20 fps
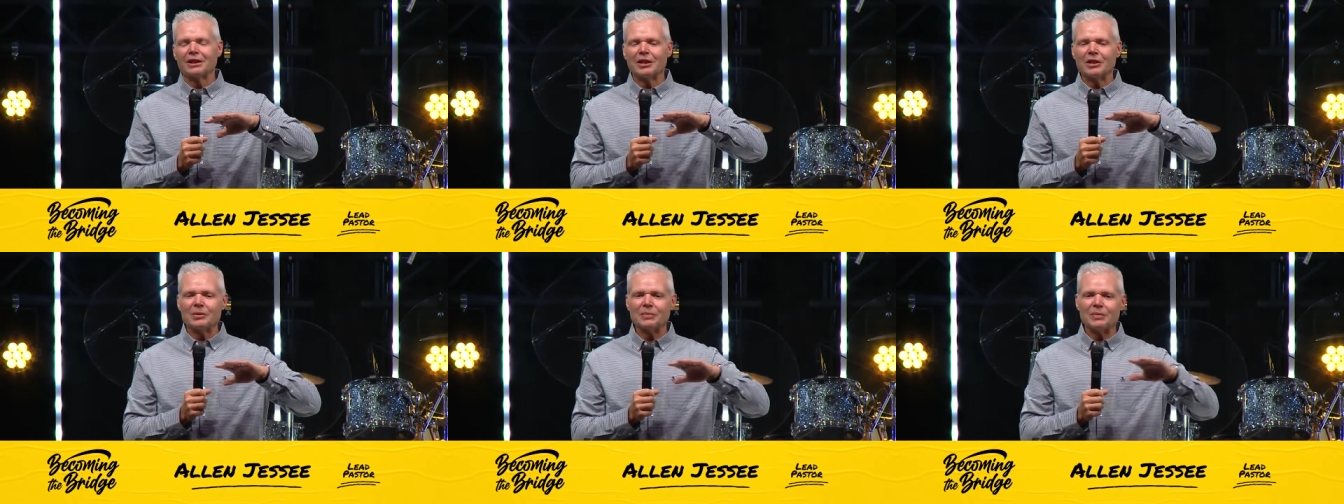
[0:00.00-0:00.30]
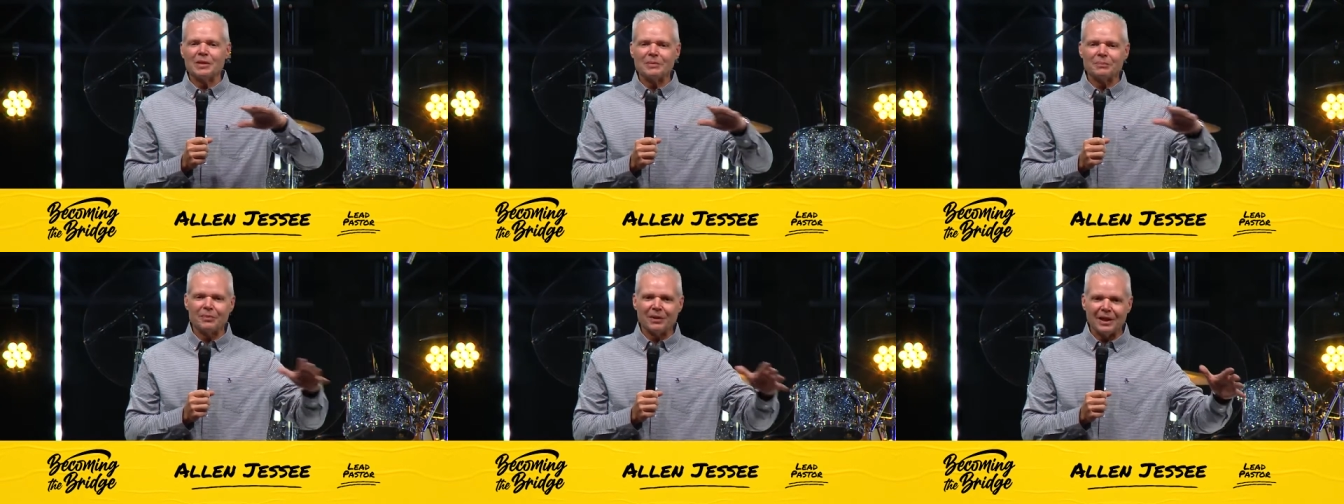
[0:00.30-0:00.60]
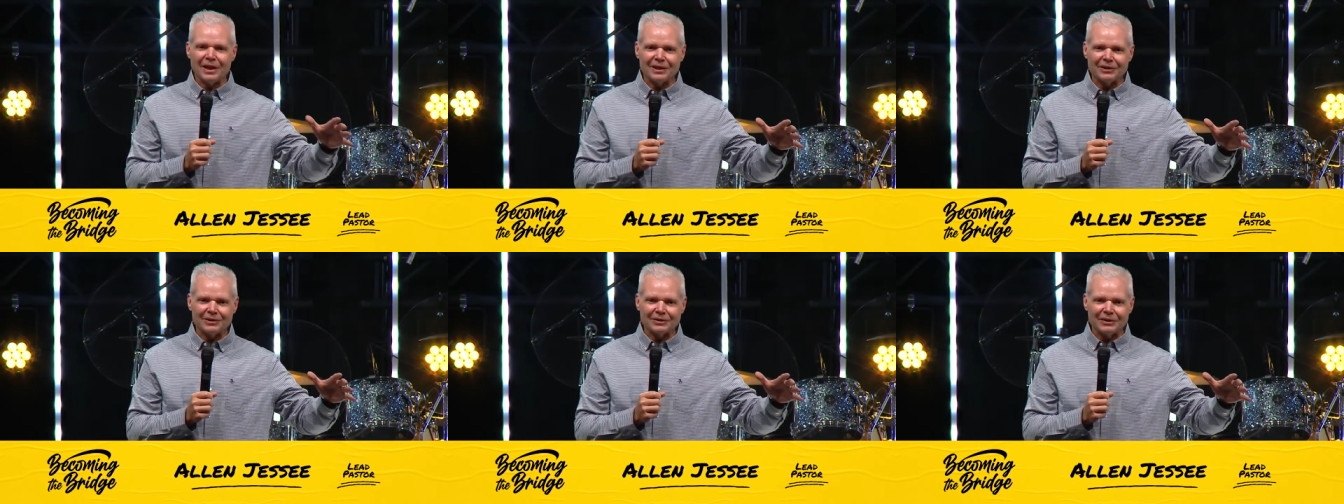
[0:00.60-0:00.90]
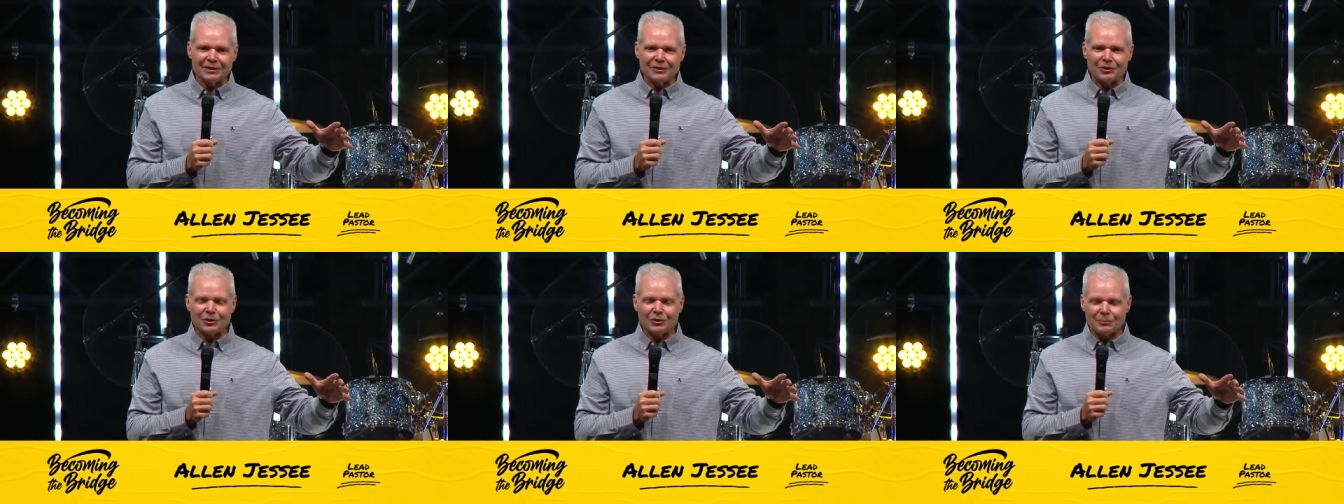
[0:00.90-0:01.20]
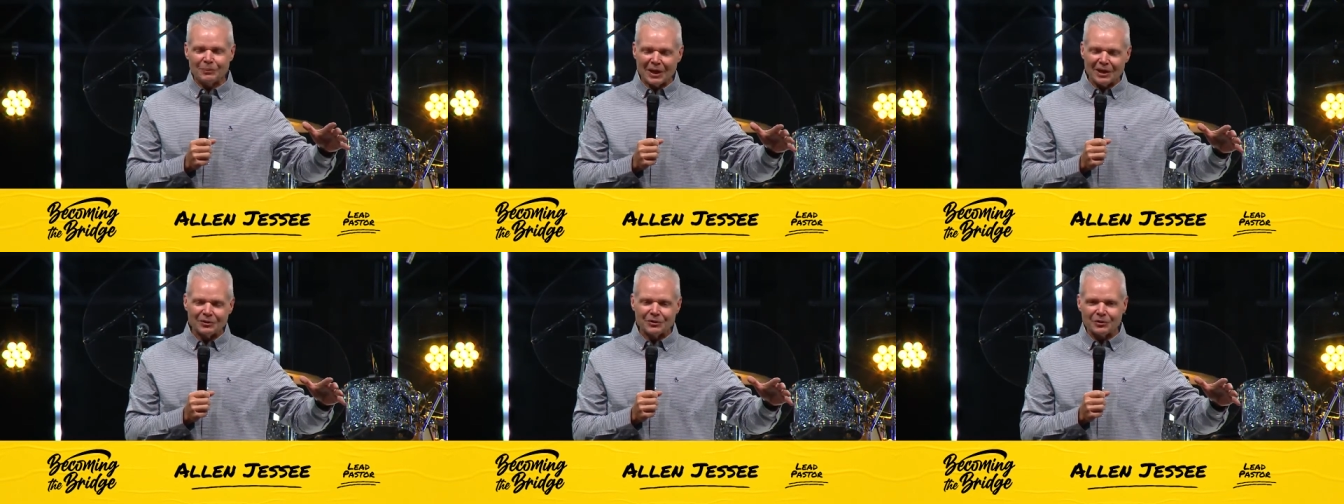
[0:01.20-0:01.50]
going to be blessed in a
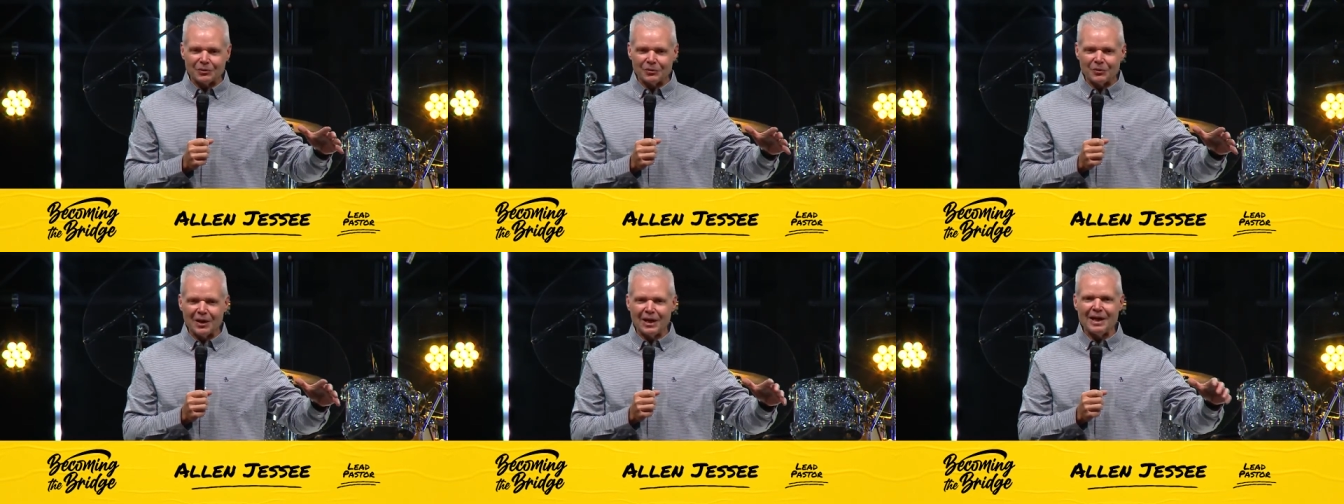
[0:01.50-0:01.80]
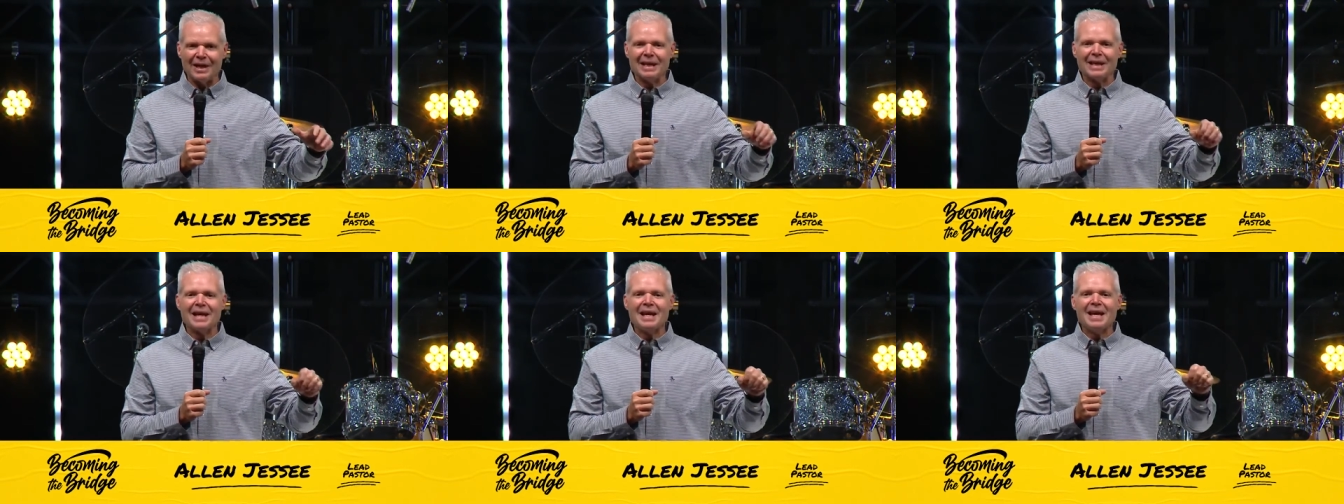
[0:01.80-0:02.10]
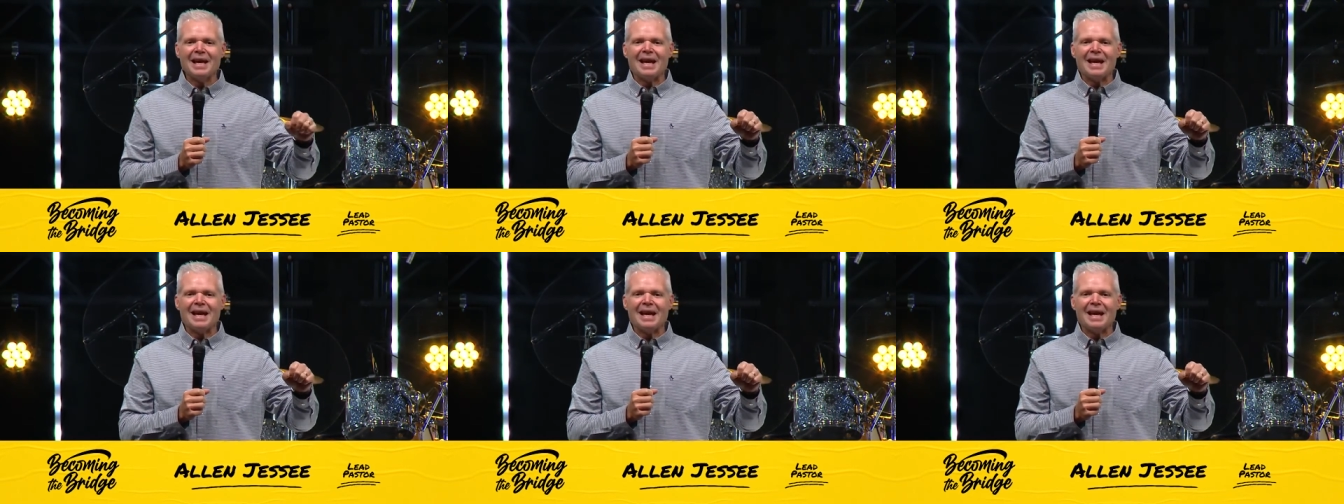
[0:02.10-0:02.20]
special way.